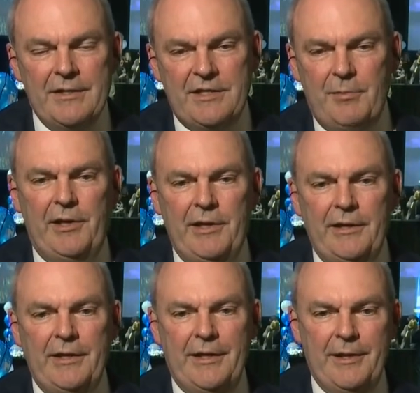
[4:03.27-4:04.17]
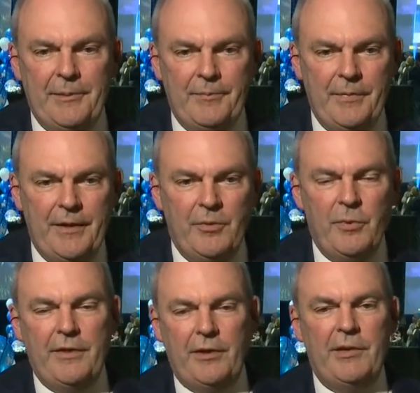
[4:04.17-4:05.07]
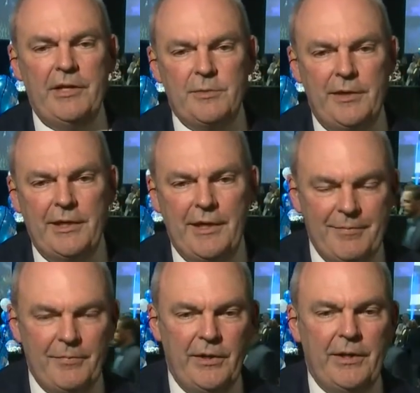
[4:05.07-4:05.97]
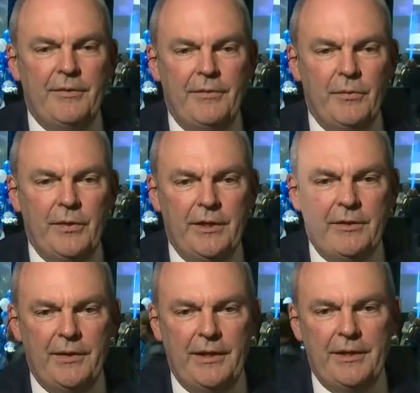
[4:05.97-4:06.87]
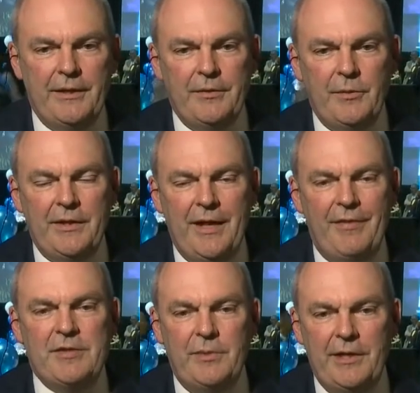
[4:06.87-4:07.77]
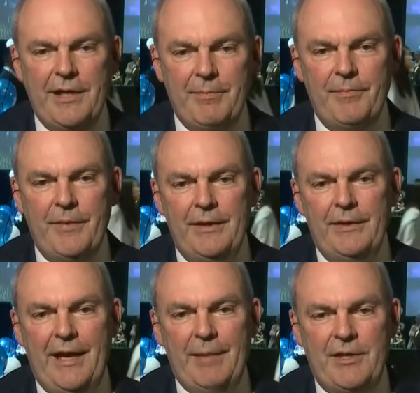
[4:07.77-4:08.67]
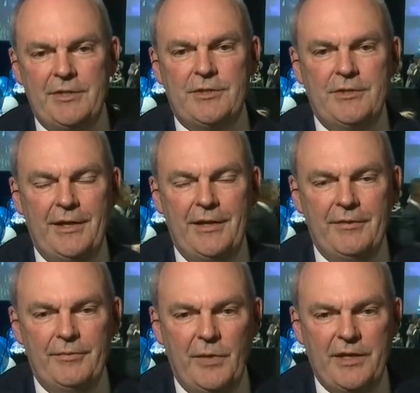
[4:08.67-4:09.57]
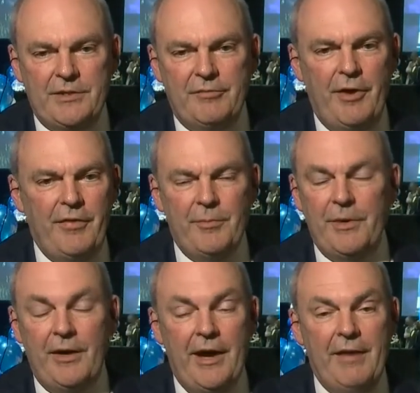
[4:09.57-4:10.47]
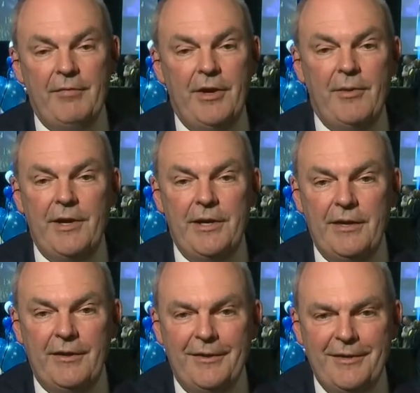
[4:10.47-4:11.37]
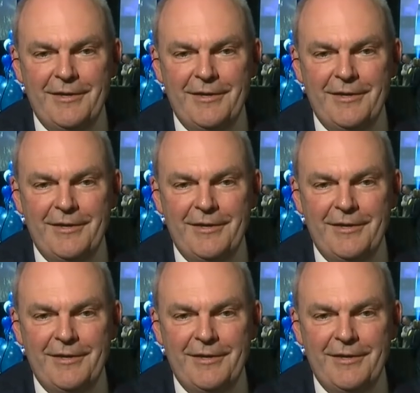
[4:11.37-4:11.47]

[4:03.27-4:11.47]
Similarly, uh, you know, where the Greens will end up, where where uh, where the others will end up, how much uh, wasted vote there'll be, I have no idea.